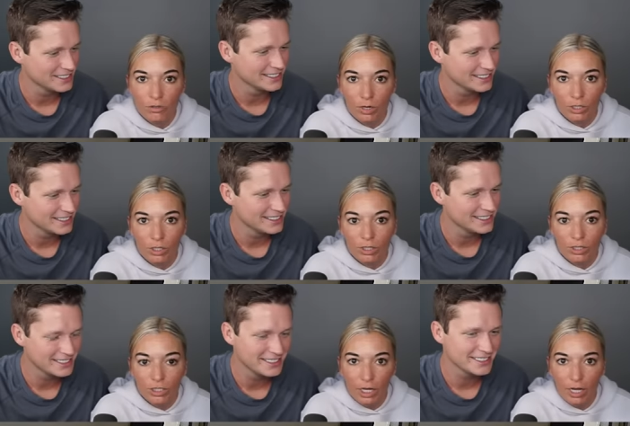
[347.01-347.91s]
Speaker 1: door
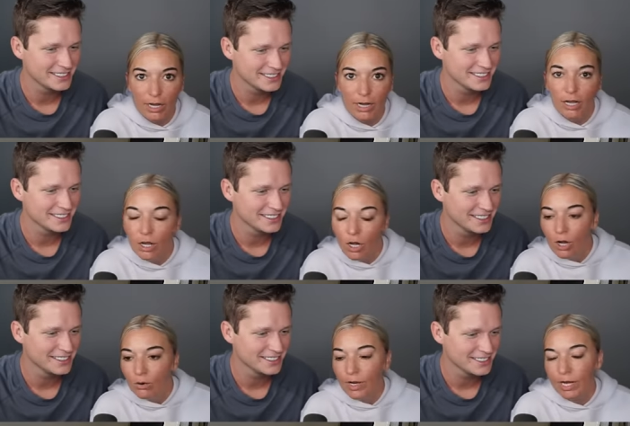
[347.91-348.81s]
looks good.
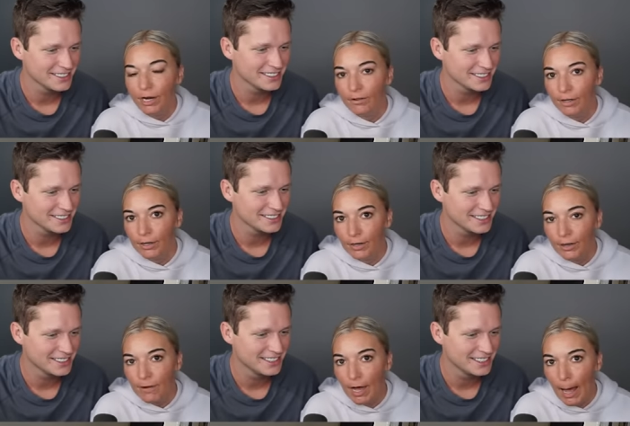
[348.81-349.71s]
We get a little
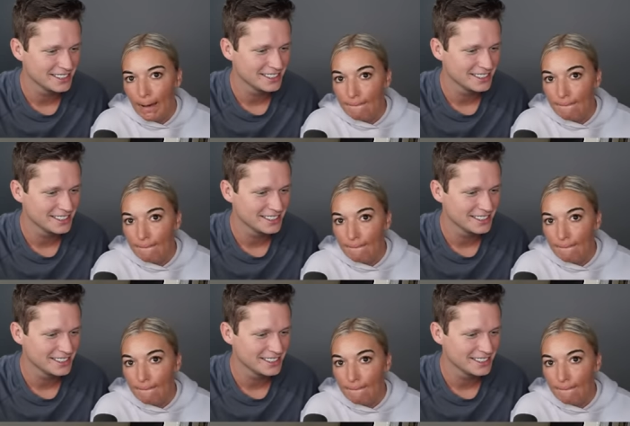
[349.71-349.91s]
of uh,